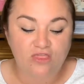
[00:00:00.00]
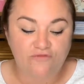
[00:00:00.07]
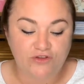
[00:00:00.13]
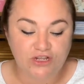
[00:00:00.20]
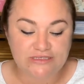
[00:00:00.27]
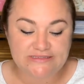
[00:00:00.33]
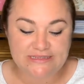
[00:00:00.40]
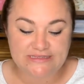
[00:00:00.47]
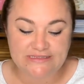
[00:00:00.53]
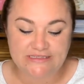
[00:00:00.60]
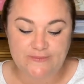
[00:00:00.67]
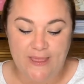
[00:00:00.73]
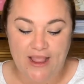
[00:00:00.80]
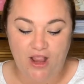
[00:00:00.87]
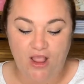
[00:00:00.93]
First is
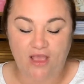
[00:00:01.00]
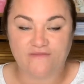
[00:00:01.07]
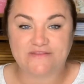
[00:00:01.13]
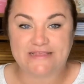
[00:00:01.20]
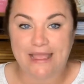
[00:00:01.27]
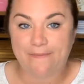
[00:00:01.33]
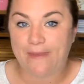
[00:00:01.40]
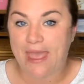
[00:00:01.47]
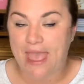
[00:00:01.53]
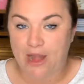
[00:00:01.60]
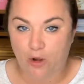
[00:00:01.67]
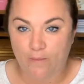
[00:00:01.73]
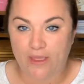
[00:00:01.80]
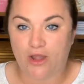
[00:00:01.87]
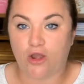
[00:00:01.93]
this pair of Sam
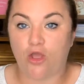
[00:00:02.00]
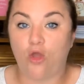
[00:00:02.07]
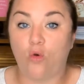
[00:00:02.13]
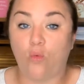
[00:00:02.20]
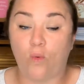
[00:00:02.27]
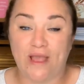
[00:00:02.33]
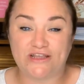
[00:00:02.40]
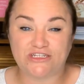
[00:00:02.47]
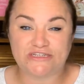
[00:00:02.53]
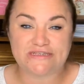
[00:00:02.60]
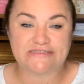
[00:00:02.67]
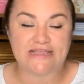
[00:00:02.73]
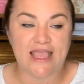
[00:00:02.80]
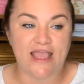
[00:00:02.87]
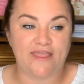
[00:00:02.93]
Edelman
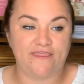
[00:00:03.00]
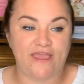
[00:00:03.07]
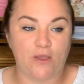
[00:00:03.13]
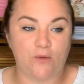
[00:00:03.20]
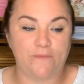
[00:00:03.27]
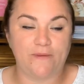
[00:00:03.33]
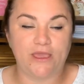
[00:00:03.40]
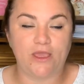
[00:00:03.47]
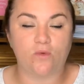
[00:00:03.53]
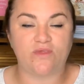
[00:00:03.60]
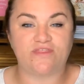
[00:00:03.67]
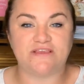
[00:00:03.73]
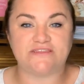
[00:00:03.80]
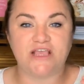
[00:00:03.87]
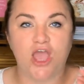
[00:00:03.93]
wedges and they were pink
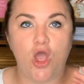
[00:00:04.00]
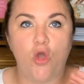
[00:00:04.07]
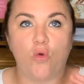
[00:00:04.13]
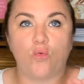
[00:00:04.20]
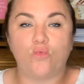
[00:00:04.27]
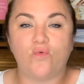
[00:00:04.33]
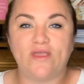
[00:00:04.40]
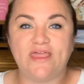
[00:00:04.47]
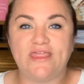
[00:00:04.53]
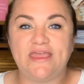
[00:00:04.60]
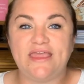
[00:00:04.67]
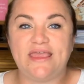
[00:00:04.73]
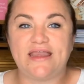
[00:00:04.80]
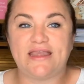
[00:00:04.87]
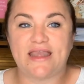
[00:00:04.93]
with these
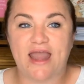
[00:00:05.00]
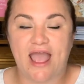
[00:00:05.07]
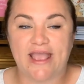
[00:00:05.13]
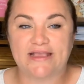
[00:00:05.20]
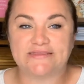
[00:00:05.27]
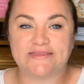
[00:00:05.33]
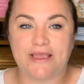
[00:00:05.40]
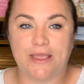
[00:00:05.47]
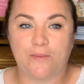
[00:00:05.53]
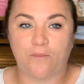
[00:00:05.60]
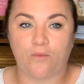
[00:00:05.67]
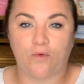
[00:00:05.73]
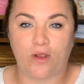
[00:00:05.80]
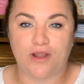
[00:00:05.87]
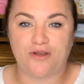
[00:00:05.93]
really nice
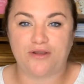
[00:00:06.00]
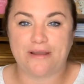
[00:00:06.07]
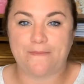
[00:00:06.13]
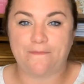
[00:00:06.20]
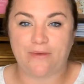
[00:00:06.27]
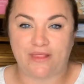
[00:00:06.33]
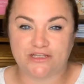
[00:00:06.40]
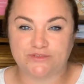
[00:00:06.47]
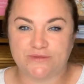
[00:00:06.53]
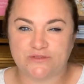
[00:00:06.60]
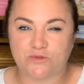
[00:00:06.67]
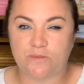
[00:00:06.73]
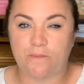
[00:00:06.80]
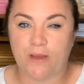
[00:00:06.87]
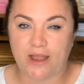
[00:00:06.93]
embroidered
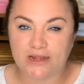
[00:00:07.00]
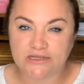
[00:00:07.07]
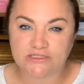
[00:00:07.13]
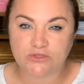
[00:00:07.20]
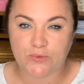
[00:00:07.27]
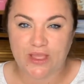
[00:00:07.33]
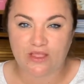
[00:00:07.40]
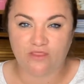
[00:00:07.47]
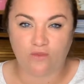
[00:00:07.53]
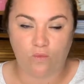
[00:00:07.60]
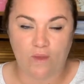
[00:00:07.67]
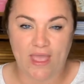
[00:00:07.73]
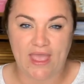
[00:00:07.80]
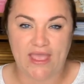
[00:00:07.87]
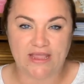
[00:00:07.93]
embellishments with buttons around the
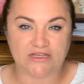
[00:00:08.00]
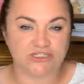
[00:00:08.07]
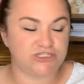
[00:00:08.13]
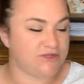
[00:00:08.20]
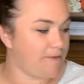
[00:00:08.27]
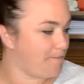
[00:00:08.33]
wedge.